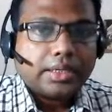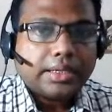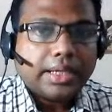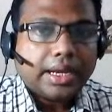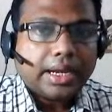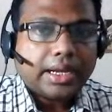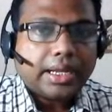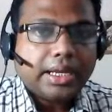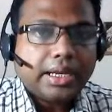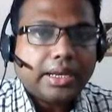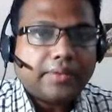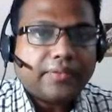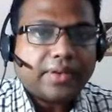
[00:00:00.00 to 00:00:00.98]
There are key
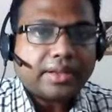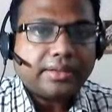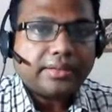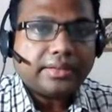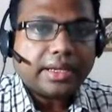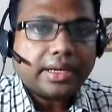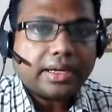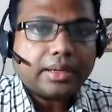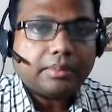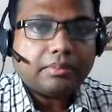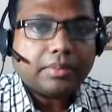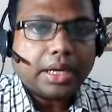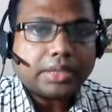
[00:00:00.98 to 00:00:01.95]
reference,
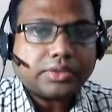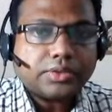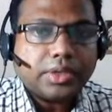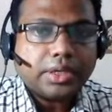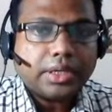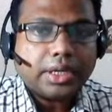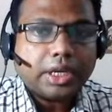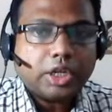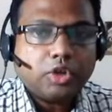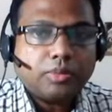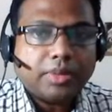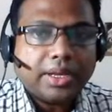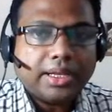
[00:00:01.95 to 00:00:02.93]
actually a
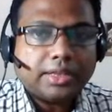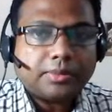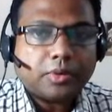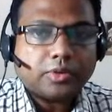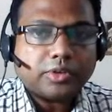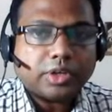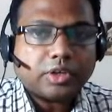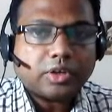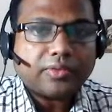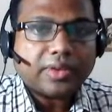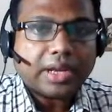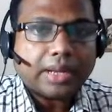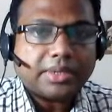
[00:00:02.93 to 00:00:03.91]
human health project
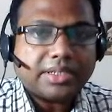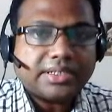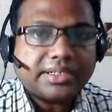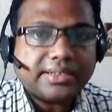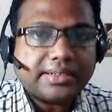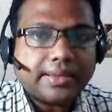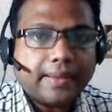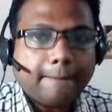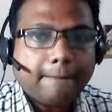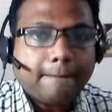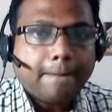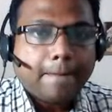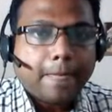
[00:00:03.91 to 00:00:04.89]
of climate change.
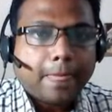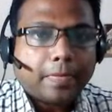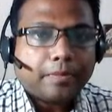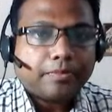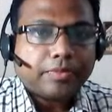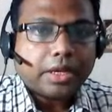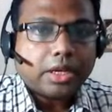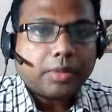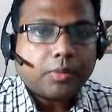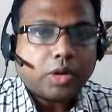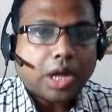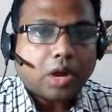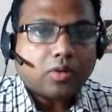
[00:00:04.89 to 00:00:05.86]
A
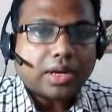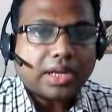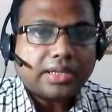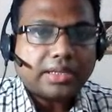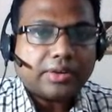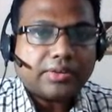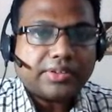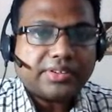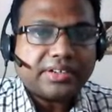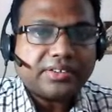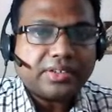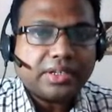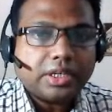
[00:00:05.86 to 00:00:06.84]
report outlined the
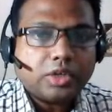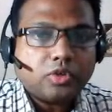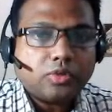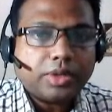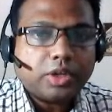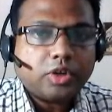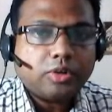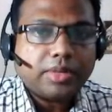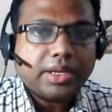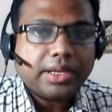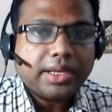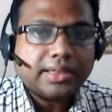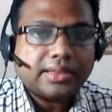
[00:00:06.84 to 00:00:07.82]
research needed to be
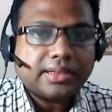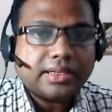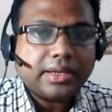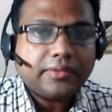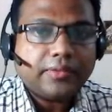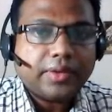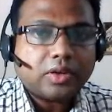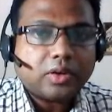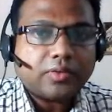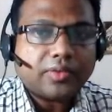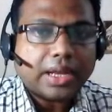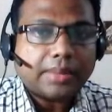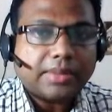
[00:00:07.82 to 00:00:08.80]
human health effect
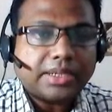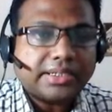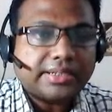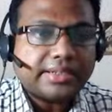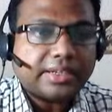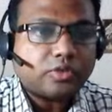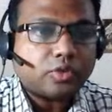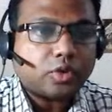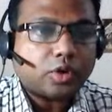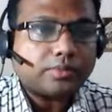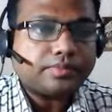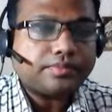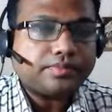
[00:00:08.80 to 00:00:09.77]
of climate change and so
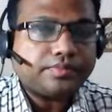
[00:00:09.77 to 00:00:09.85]
on.